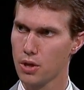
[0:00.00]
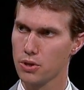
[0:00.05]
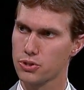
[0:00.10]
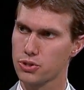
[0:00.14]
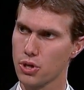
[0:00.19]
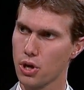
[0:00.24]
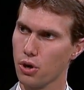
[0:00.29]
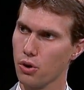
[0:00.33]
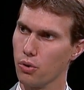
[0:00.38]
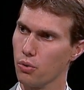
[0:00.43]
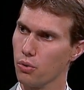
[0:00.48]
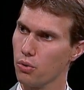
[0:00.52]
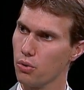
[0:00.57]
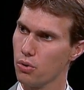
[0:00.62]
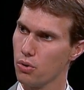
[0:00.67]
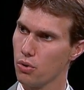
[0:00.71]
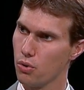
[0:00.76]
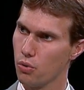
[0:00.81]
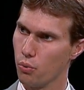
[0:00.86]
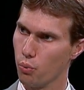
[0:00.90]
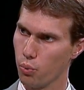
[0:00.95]
So
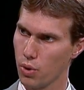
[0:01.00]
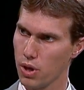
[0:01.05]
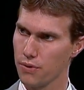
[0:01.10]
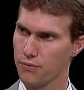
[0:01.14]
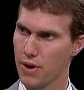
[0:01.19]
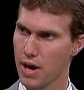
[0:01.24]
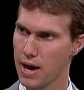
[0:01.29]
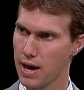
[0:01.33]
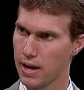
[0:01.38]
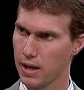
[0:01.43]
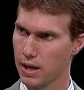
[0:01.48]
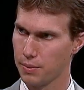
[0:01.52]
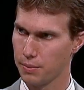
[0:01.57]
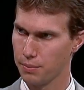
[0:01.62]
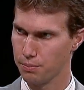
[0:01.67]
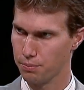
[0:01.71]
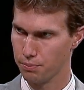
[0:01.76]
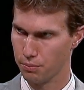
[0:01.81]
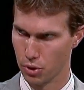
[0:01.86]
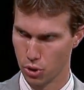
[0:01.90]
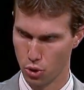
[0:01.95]
we have had a
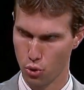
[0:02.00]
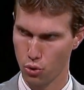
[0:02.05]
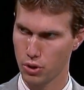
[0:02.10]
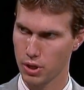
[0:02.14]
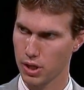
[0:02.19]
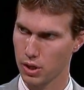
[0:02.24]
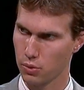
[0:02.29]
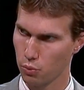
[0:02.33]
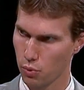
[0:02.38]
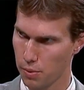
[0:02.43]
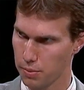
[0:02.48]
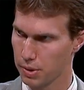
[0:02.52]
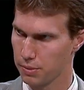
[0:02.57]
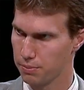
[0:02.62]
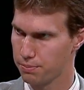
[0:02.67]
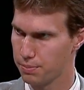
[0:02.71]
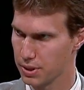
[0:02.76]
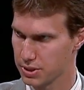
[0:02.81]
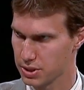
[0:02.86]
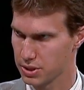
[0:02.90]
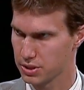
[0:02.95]
minority and women
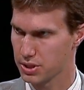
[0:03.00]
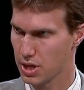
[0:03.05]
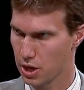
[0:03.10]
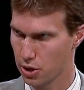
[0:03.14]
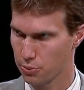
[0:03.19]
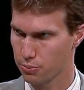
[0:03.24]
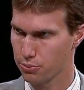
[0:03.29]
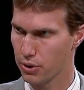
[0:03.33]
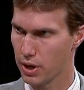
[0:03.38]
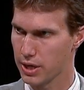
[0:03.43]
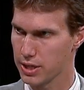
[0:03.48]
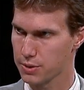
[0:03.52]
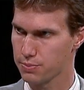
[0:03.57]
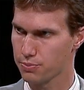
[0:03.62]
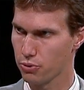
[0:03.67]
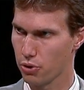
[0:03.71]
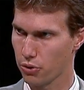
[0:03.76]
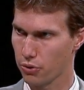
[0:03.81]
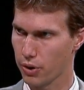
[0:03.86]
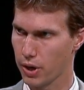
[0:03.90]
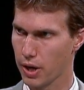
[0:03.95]
business enterprise
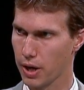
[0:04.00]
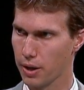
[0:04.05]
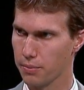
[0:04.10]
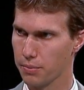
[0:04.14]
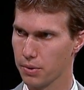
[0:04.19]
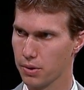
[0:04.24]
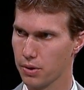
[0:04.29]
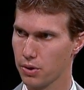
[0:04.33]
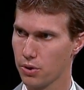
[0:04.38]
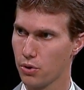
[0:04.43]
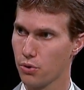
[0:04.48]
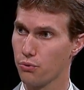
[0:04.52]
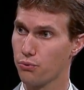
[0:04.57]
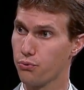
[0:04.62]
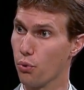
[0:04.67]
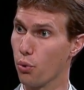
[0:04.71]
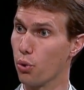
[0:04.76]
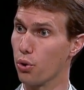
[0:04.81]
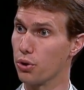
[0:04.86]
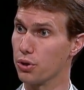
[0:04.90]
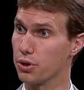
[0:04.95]
program
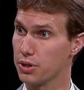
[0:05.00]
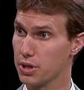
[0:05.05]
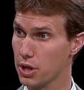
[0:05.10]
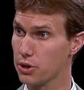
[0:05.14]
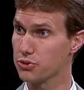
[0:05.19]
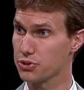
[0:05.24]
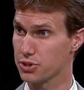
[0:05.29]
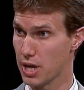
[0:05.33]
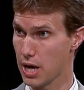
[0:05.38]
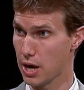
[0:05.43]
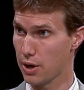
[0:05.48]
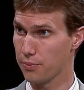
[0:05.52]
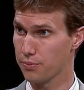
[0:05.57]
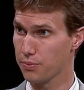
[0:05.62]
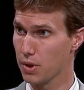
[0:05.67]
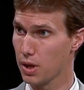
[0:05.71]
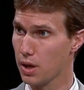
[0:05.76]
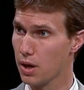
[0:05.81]
for years now,